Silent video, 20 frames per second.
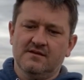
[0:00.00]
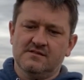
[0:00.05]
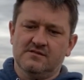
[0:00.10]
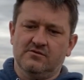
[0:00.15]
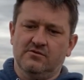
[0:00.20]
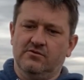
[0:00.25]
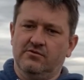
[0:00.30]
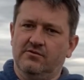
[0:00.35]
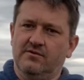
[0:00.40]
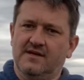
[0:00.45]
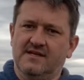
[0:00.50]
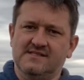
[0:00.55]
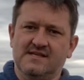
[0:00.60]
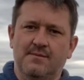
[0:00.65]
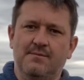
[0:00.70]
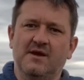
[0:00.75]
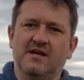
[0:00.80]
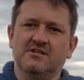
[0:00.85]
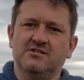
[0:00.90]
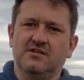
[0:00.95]
So as
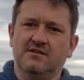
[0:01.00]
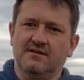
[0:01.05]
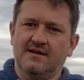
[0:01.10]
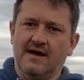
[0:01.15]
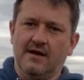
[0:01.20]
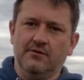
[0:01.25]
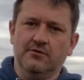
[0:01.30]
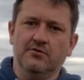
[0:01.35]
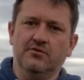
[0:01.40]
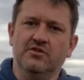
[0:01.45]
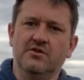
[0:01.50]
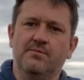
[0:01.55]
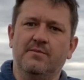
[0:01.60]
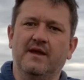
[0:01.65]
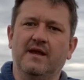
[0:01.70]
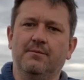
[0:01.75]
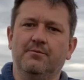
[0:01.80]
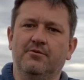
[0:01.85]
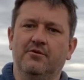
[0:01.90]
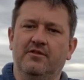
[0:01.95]
I mentioned, download the
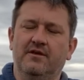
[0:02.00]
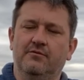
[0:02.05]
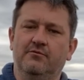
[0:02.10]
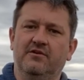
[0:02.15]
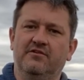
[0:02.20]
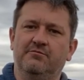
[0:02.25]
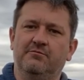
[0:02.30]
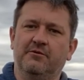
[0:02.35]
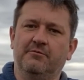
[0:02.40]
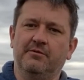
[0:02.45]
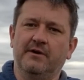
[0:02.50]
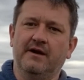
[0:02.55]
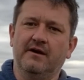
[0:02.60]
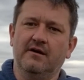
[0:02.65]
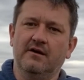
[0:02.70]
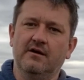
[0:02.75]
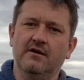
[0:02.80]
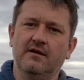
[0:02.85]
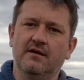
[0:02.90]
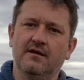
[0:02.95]
paper that we've
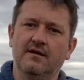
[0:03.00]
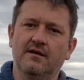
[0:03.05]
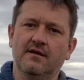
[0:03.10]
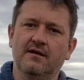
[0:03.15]
prepared.